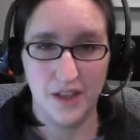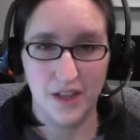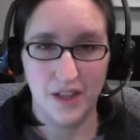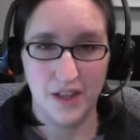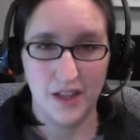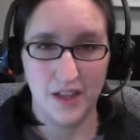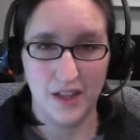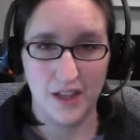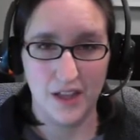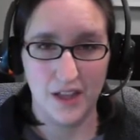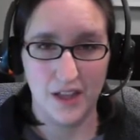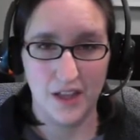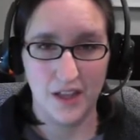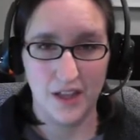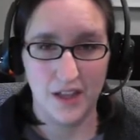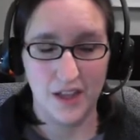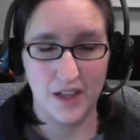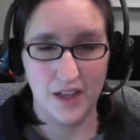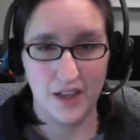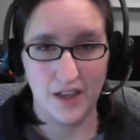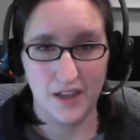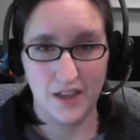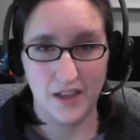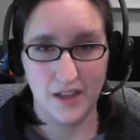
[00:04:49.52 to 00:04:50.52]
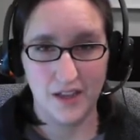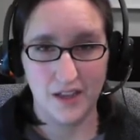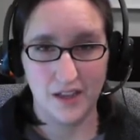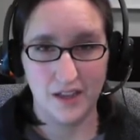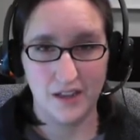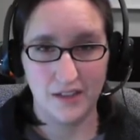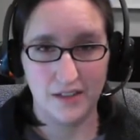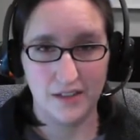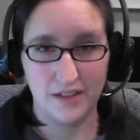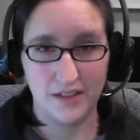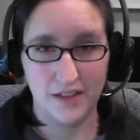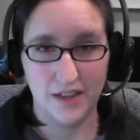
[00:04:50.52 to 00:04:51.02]
la,
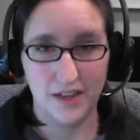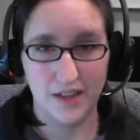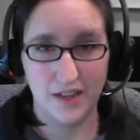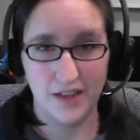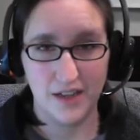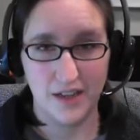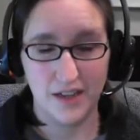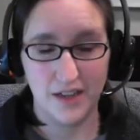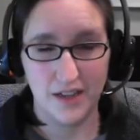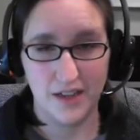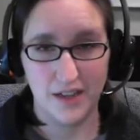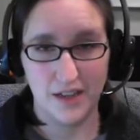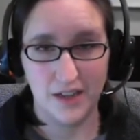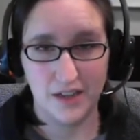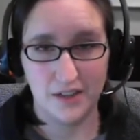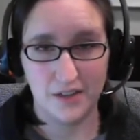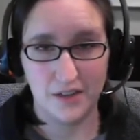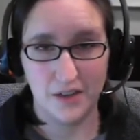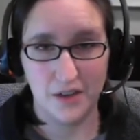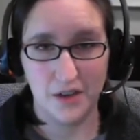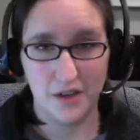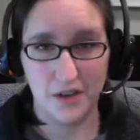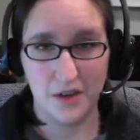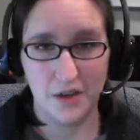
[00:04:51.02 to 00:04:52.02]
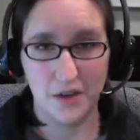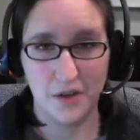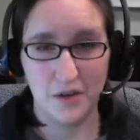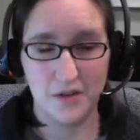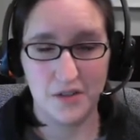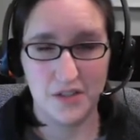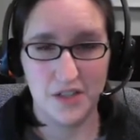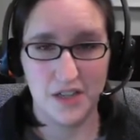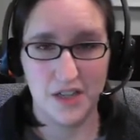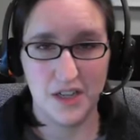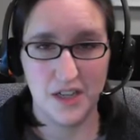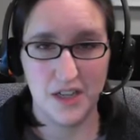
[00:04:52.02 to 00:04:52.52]
ti, do,
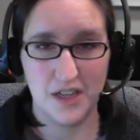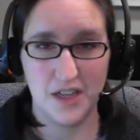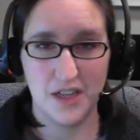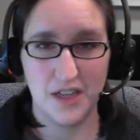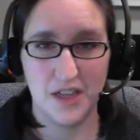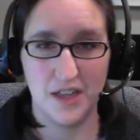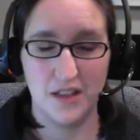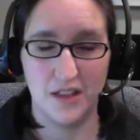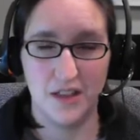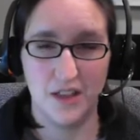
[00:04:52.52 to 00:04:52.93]
ti,